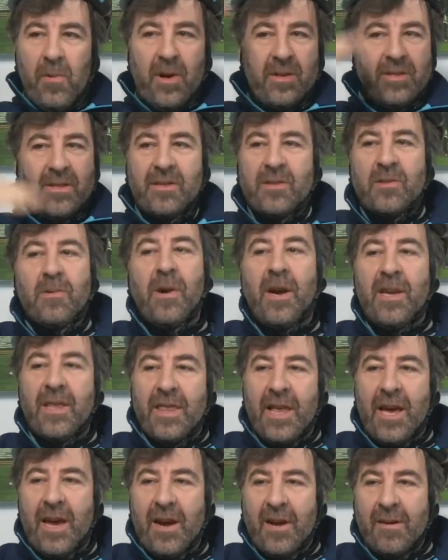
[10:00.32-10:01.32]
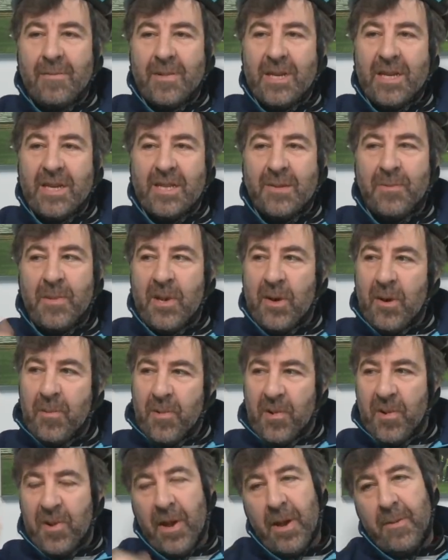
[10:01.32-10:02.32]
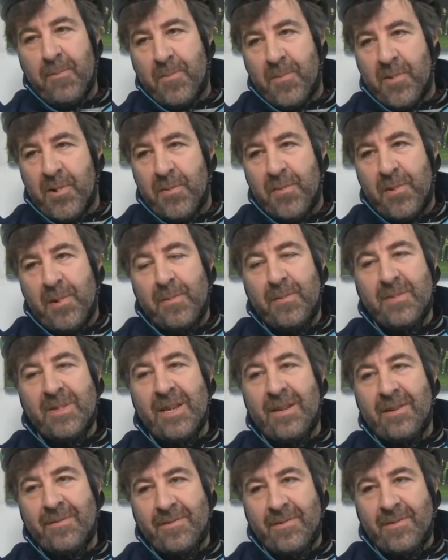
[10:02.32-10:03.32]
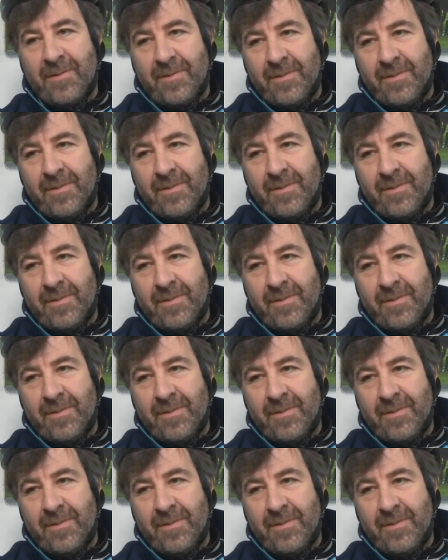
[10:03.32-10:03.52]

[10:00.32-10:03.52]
wasn't quite there because he'd been up all night pooping himself.